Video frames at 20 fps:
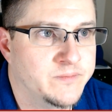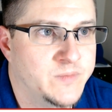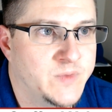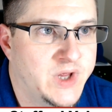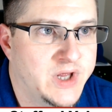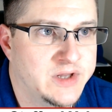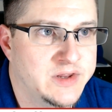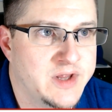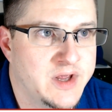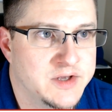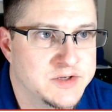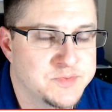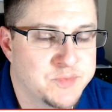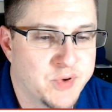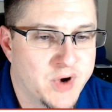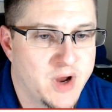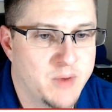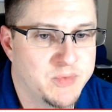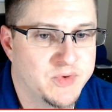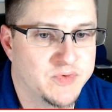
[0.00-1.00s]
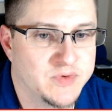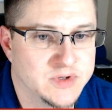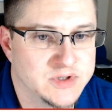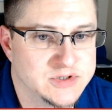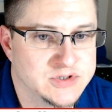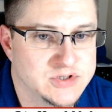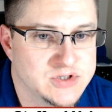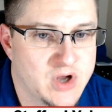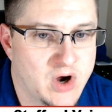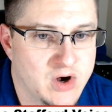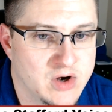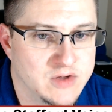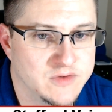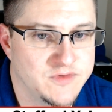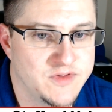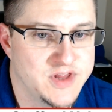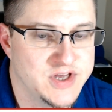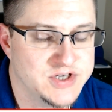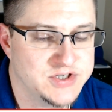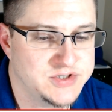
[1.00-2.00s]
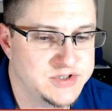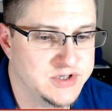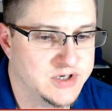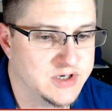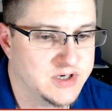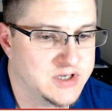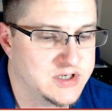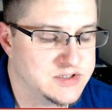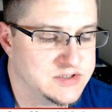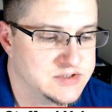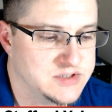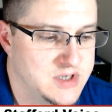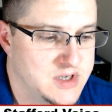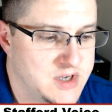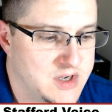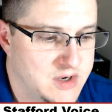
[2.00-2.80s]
get things prepped for the start of this year, because